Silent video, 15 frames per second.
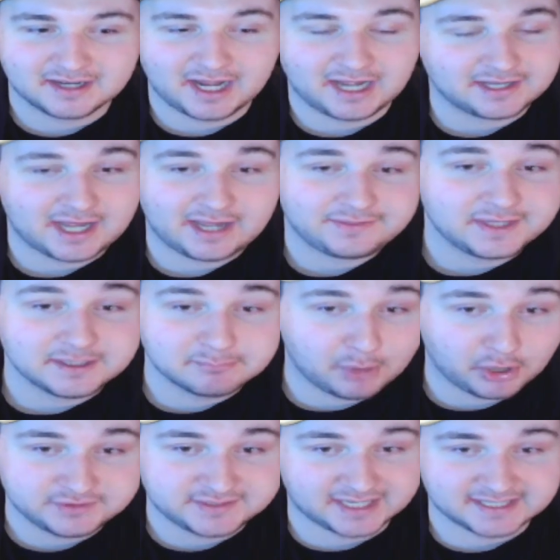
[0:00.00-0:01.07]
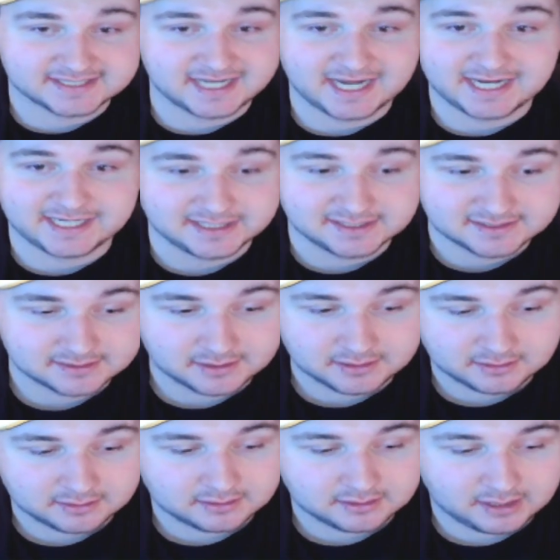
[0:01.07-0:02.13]
I think Bottas stays.
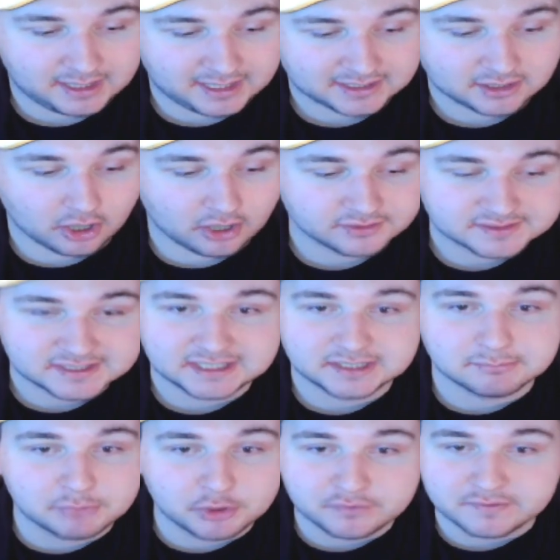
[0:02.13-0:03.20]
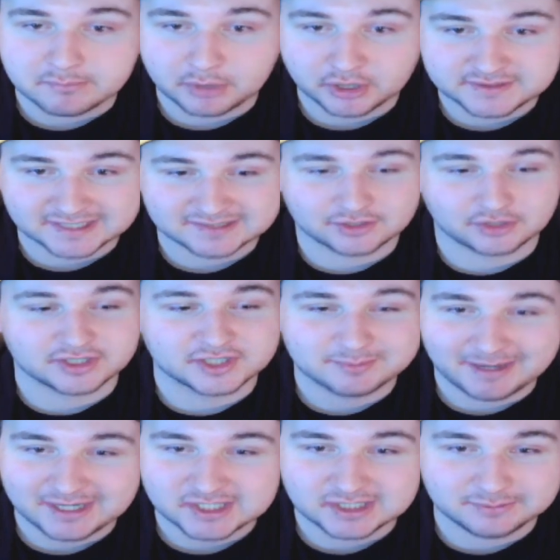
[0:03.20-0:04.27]
I can't see them moving Bottas on,
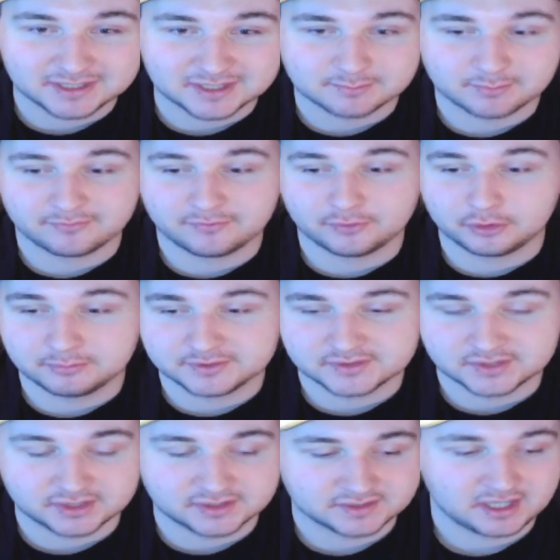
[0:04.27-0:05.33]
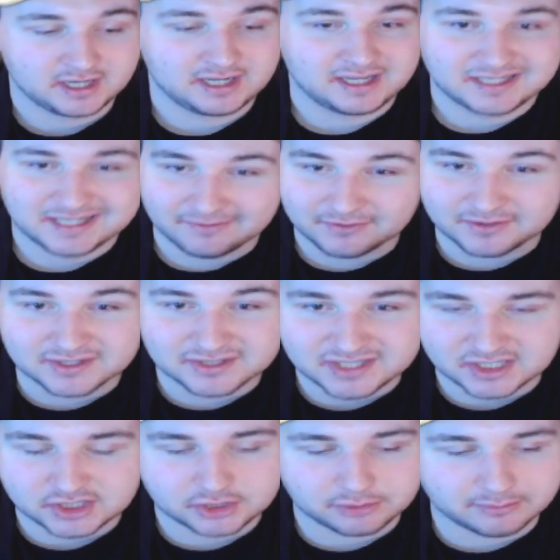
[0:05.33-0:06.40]
especially with his performances, given the
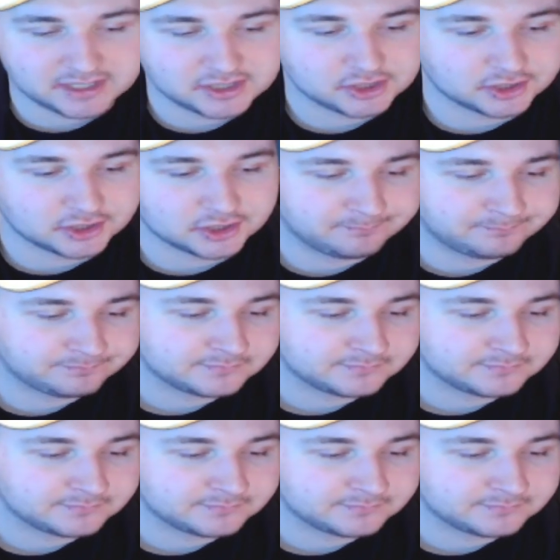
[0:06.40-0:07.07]
situation.